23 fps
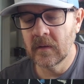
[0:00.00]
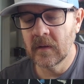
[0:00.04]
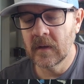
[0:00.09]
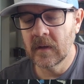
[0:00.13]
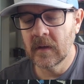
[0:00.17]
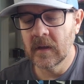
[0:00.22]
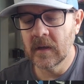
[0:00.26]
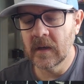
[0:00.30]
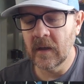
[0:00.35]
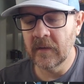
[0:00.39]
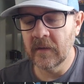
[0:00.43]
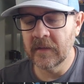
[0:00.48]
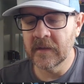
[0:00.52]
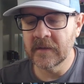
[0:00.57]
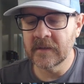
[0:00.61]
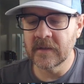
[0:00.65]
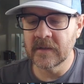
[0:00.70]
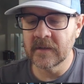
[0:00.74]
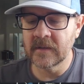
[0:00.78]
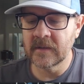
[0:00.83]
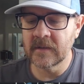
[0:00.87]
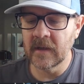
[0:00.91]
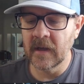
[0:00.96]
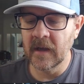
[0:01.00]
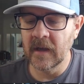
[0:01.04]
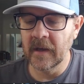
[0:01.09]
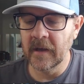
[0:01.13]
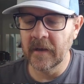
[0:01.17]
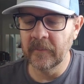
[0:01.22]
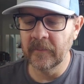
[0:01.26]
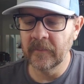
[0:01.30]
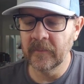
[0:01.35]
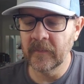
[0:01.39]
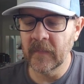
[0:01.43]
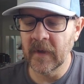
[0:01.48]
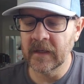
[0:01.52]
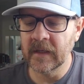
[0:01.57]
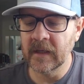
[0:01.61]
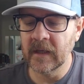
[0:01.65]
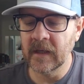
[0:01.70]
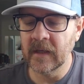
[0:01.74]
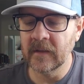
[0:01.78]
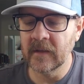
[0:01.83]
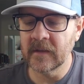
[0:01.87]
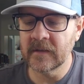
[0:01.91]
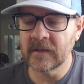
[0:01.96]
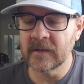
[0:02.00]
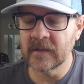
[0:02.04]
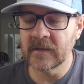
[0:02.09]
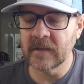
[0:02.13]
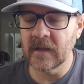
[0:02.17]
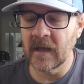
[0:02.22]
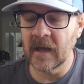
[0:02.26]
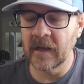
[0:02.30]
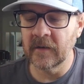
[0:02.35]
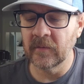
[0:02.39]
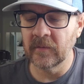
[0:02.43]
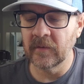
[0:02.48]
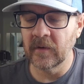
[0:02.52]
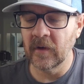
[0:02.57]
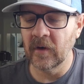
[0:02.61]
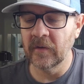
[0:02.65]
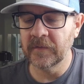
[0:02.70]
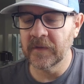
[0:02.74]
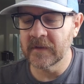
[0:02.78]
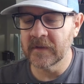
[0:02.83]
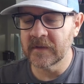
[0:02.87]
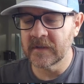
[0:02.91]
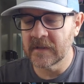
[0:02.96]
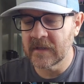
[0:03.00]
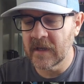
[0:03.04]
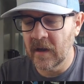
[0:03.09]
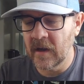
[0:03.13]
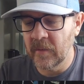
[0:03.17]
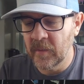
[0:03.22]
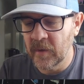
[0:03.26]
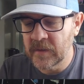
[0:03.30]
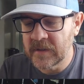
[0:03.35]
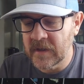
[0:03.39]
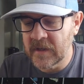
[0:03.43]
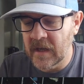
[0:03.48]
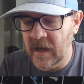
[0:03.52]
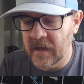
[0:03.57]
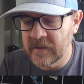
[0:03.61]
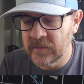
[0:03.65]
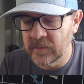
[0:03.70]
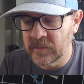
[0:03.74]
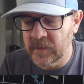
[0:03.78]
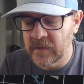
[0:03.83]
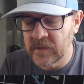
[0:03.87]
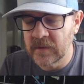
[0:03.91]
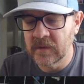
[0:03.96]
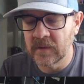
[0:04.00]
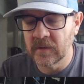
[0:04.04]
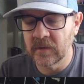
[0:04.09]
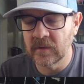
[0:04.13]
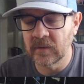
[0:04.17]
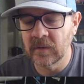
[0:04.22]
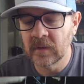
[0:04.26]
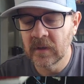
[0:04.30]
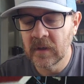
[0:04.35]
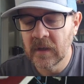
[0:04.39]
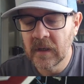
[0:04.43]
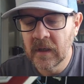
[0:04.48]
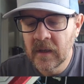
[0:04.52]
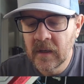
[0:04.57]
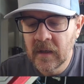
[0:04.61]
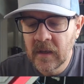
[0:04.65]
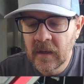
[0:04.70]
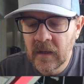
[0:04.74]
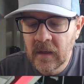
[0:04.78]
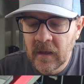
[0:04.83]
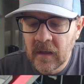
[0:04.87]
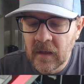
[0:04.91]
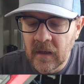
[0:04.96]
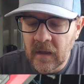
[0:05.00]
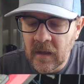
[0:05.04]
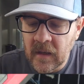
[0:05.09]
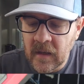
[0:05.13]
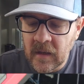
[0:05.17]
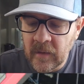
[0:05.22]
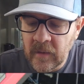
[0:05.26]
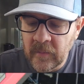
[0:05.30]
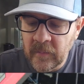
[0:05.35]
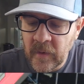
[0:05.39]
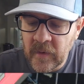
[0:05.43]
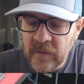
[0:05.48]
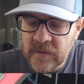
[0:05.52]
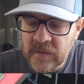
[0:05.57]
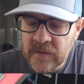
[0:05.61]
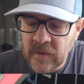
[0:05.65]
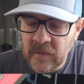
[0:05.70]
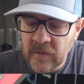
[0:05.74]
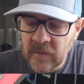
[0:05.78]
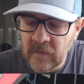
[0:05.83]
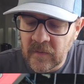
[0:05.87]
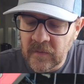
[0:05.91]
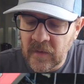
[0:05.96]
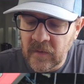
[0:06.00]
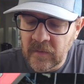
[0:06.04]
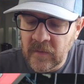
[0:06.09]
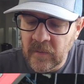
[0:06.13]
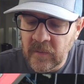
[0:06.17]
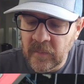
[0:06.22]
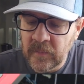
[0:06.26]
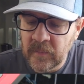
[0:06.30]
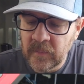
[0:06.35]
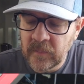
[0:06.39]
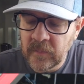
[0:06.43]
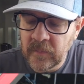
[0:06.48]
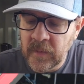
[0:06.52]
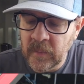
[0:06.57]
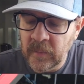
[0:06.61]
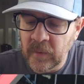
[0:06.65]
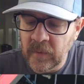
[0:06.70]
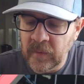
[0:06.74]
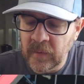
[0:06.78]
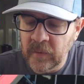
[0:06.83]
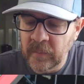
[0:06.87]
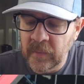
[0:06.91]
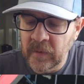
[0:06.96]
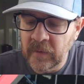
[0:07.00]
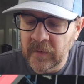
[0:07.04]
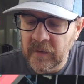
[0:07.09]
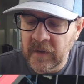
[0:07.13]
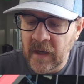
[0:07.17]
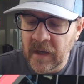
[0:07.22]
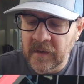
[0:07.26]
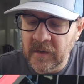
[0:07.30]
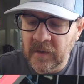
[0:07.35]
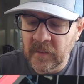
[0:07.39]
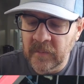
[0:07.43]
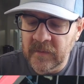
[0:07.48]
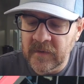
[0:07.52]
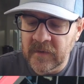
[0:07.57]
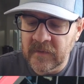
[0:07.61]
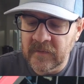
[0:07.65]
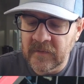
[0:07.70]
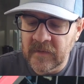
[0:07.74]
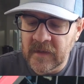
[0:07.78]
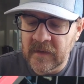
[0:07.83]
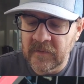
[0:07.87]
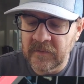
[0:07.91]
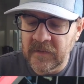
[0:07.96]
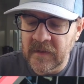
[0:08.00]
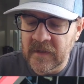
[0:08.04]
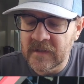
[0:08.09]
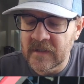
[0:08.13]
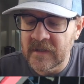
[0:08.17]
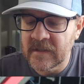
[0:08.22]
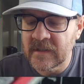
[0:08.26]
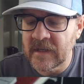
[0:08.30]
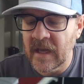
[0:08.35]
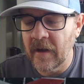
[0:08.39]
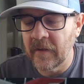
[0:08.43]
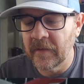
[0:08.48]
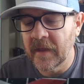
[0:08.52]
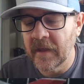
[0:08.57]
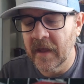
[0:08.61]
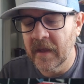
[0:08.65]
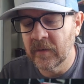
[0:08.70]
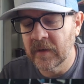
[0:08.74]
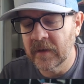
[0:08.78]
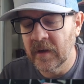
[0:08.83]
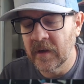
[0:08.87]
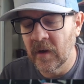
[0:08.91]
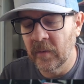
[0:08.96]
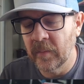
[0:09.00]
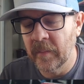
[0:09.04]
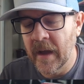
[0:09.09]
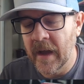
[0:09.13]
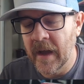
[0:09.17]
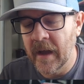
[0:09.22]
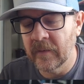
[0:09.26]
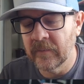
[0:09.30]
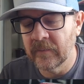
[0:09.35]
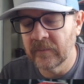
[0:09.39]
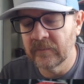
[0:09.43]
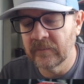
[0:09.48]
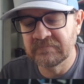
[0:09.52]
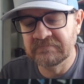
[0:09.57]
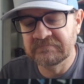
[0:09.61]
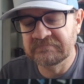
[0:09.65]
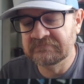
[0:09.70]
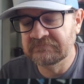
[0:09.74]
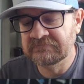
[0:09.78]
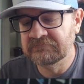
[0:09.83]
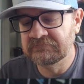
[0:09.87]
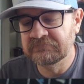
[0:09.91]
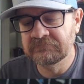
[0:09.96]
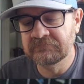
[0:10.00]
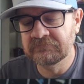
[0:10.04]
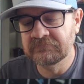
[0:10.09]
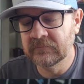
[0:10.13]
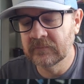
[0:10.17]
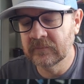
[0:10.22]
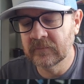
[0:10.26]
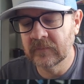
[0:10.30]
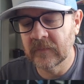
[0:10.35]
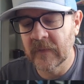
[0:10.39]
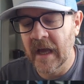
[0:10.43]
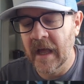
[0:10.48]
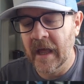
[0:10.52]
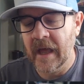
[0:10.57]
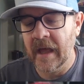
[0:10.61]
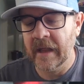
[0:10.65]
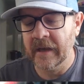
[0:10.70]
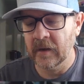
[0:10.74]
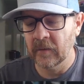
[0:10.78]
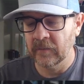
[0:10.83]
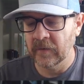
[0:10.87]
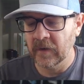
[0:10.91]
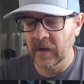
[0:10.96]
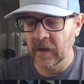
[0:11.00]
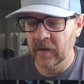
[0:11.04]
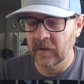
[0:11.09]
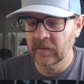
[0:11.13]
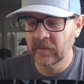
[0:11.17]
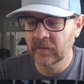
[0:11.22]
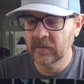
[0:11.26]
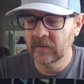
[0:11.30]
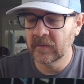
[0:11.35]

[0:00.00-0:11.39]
Now this is, again, I don't know if this is how most guys would do, most of the people who build Gundams, if this is how they would go about. I don't know.